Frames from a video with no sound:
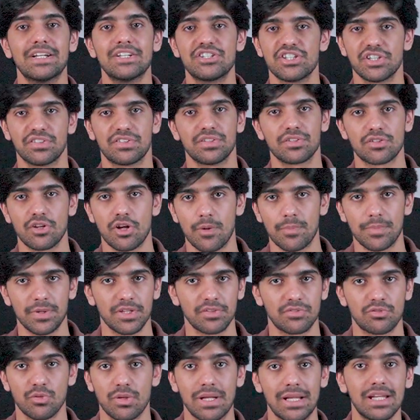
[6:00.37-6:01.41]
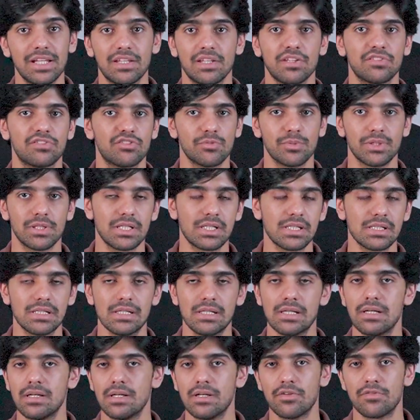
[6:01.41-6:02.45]
adjacent topics or anything similar,
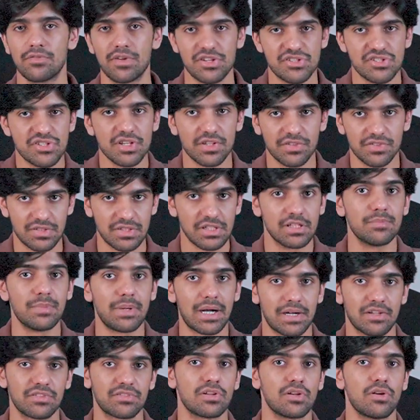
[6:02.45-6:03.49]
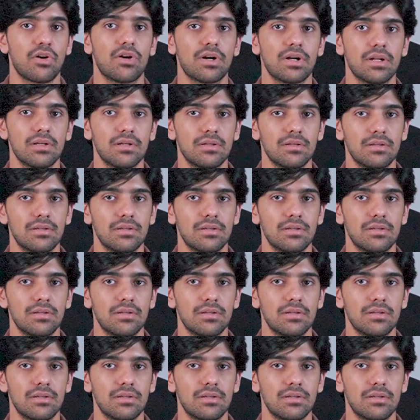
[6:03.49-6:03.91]
freshness still matters a lot.